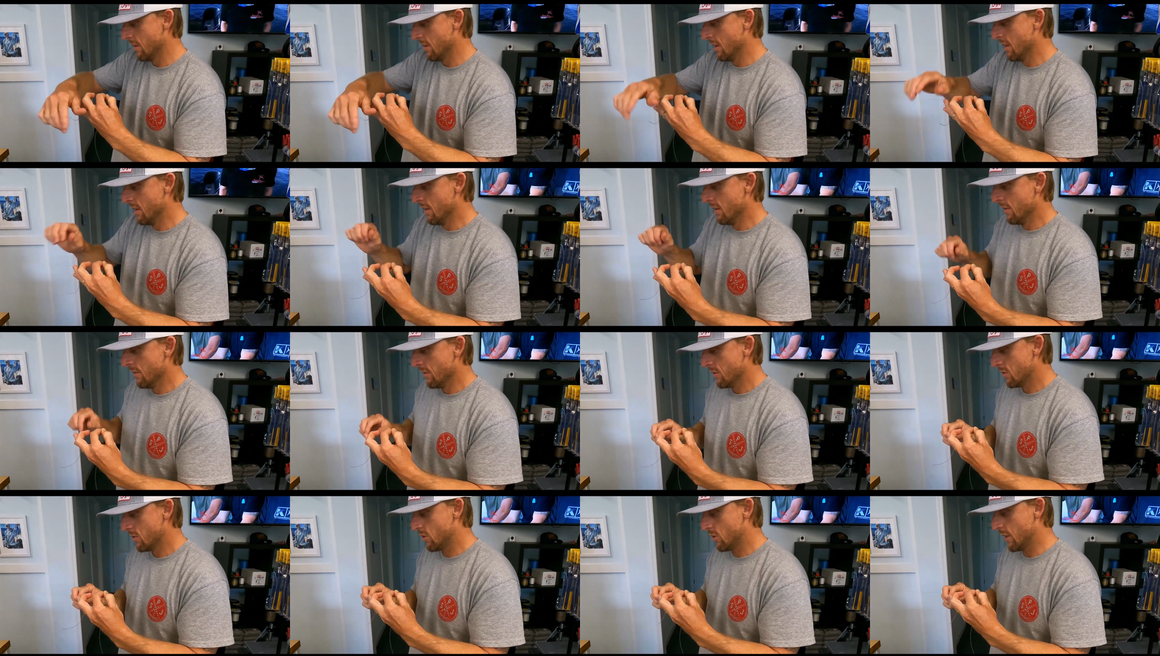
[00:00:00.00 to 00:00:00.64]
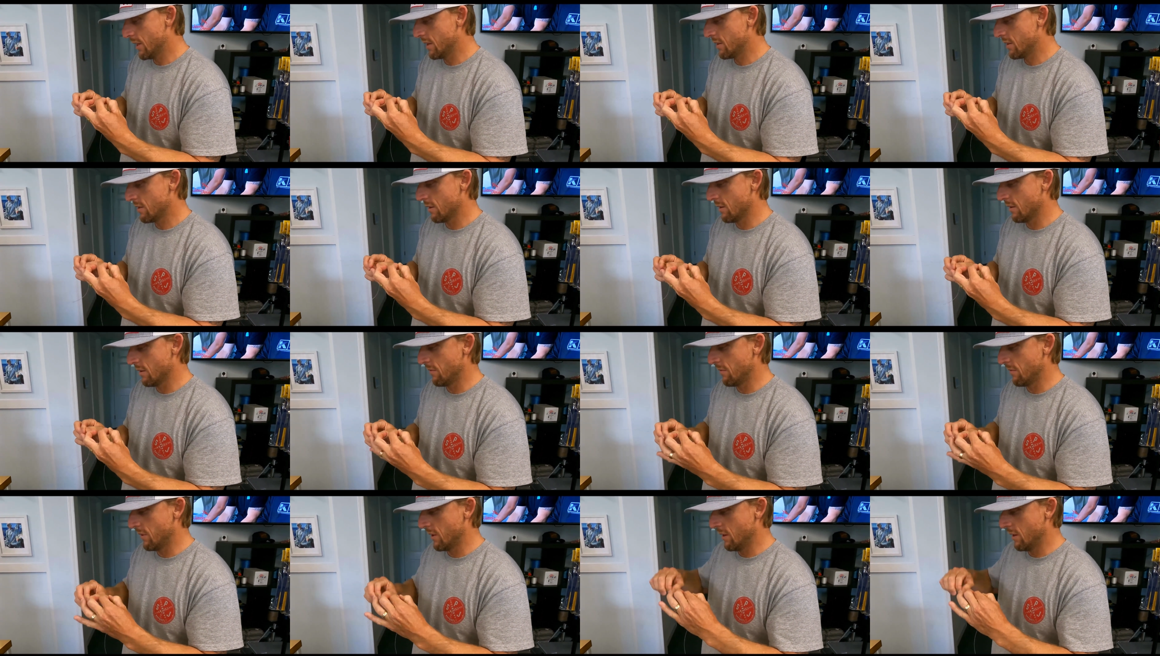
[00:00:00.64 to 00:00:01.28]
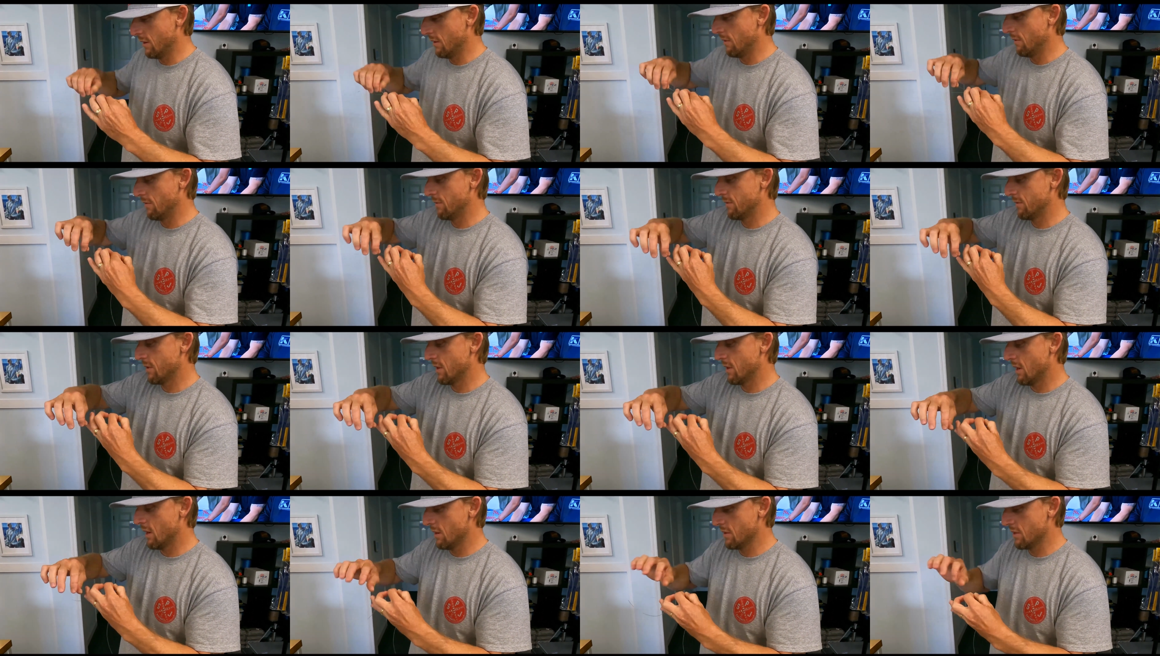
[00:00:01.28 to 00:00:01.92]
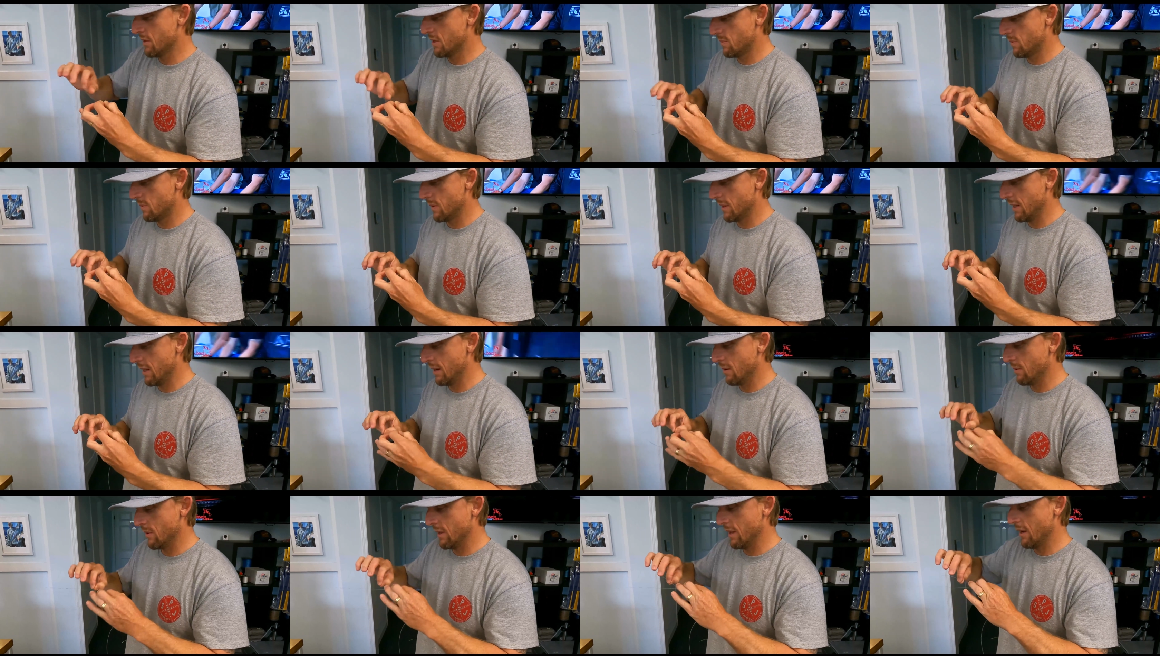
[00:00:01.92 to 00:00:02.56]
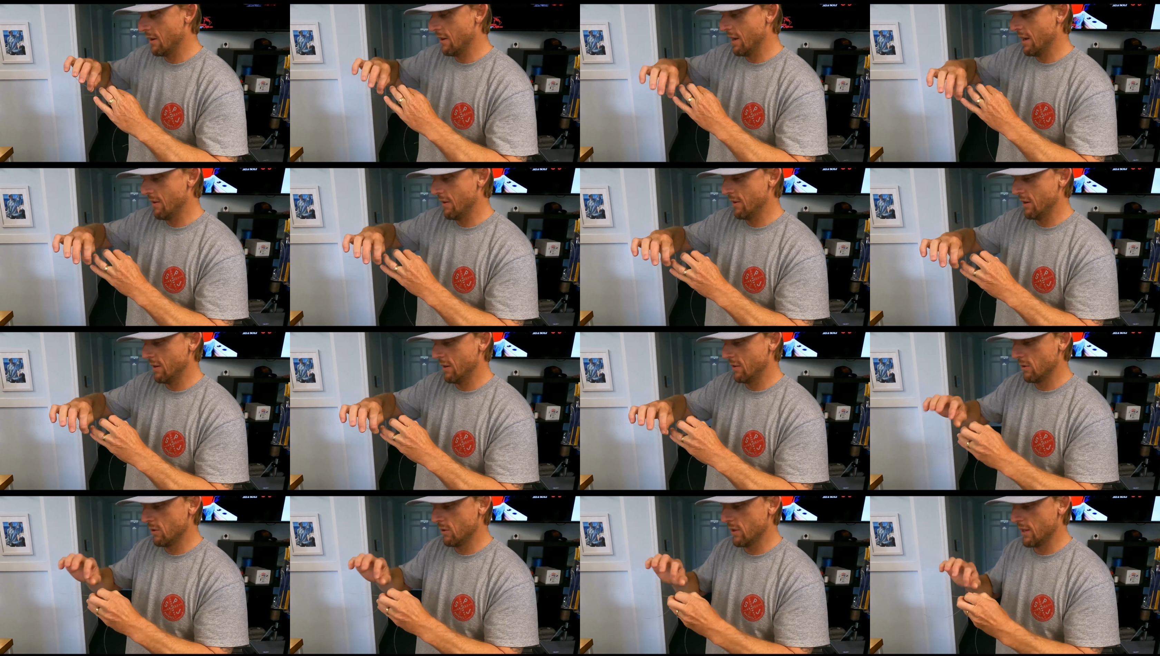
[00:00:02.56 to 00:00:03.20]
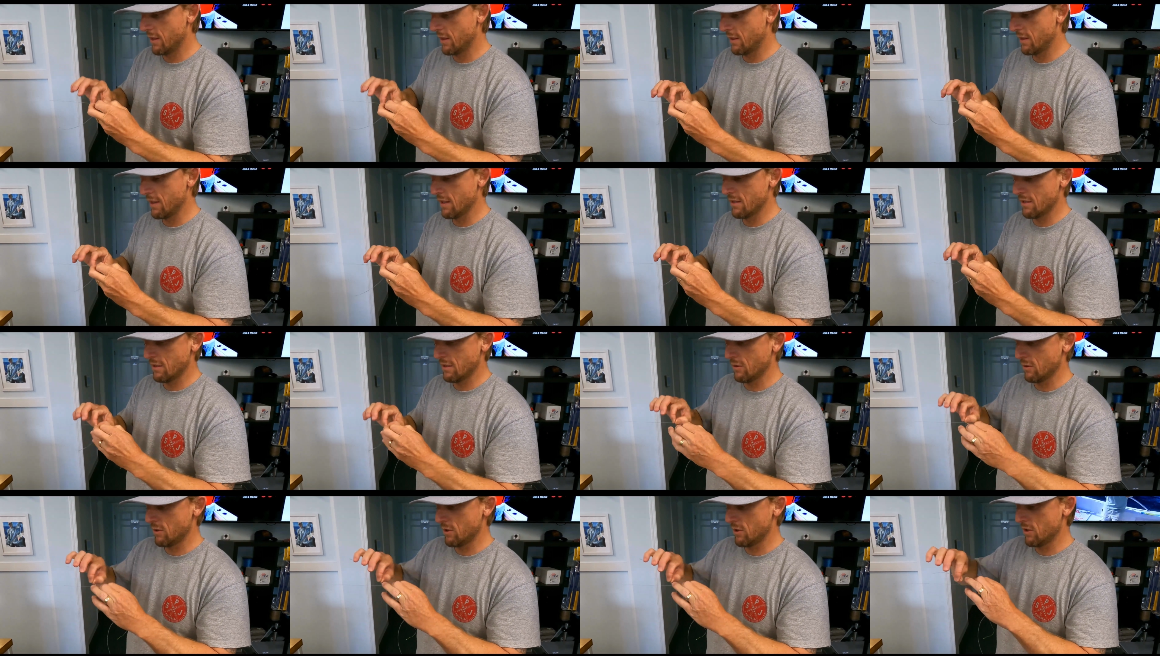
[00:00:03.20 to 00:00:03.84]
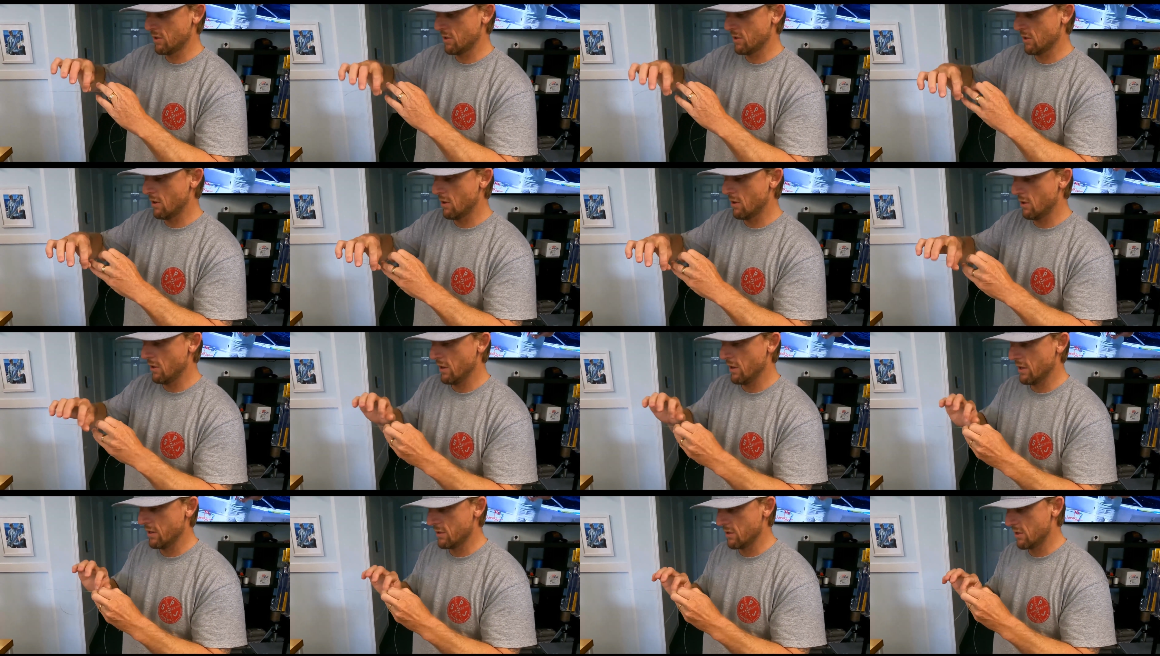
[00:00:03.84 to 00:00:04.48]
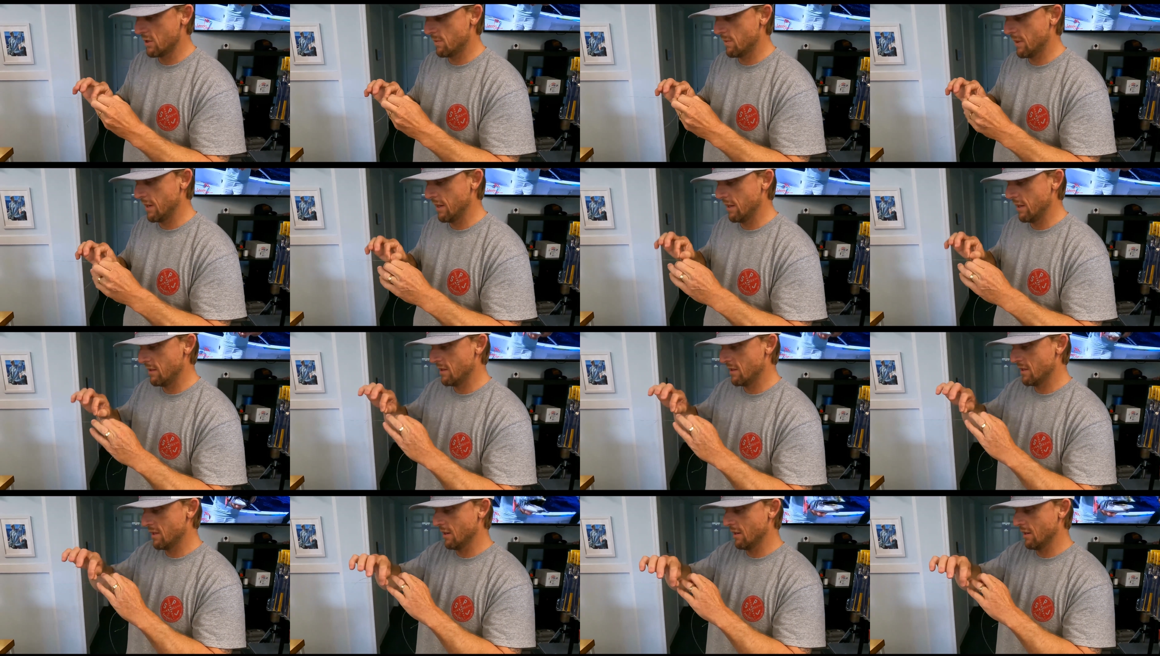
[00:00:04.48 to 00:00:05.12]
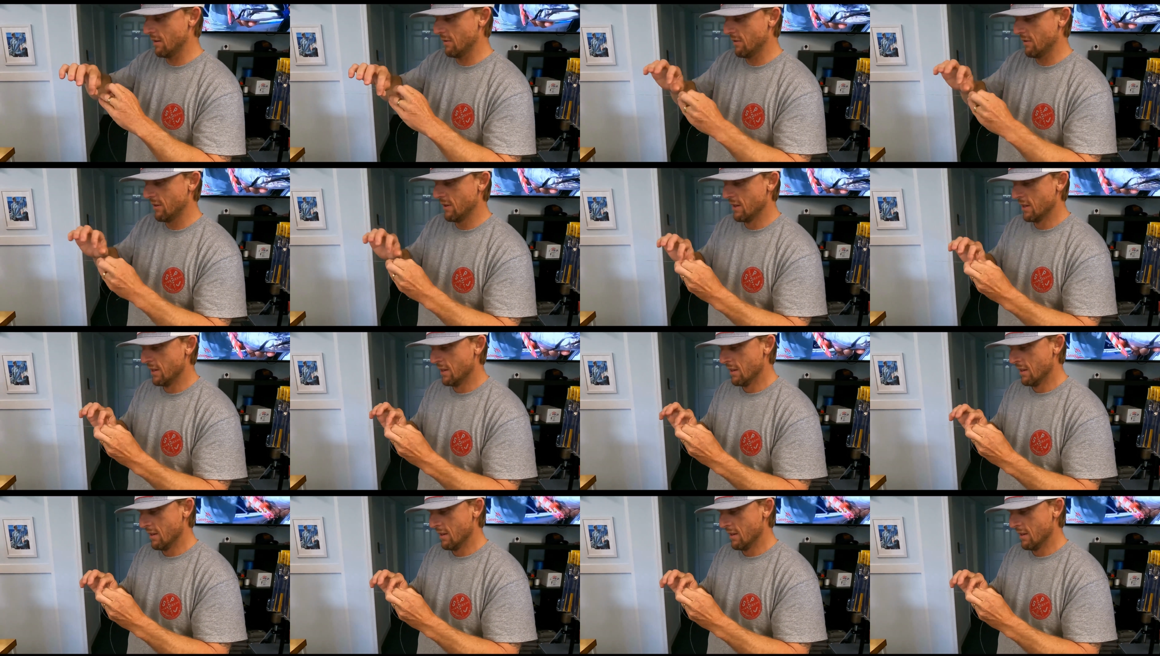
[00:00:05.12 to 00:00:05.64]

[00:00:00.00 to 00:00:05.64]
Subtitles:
is some tricks of unspinning without having to do like this. It will just all unspin itself.